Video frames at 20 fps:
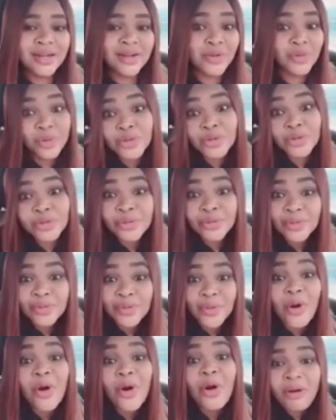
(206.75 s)
could
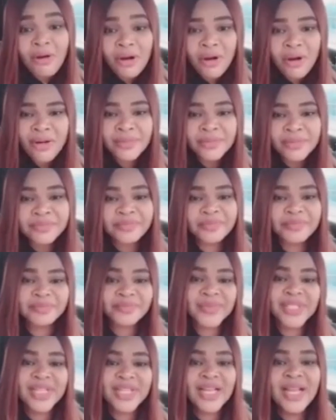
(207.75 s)
occur.
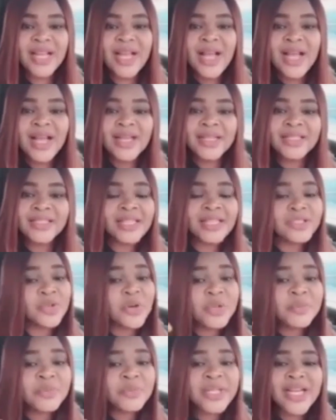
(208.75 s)
They
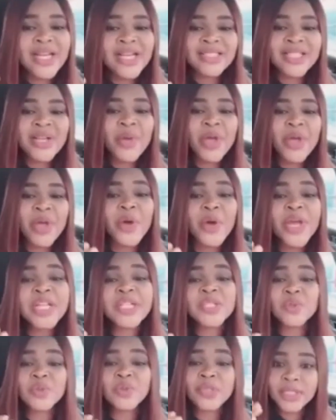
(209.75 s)
told me that they were
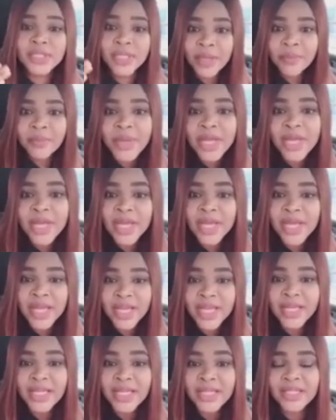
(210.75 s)
going to take me
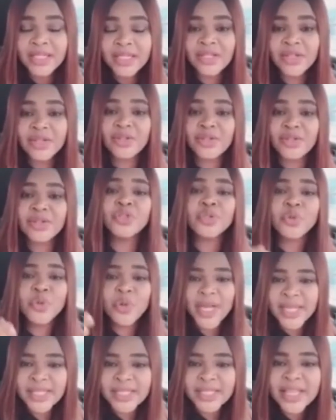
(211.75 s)
in,
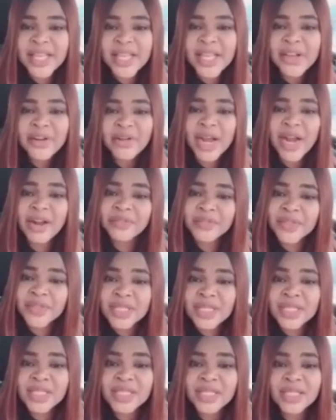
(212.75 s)
do a skin
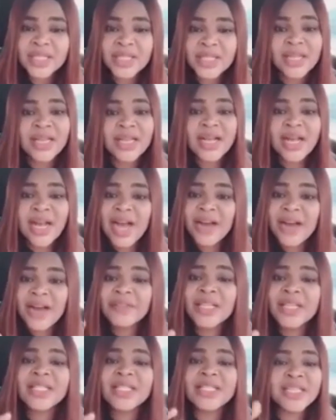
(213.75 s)
grafting.
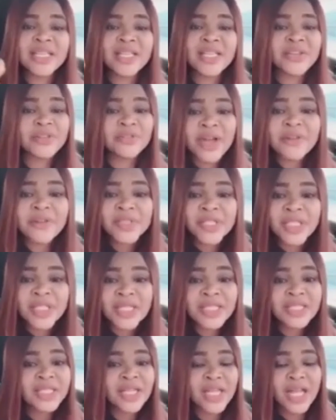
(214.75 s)
After the skin
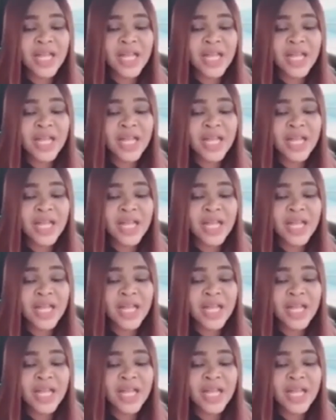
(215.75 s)
grafting,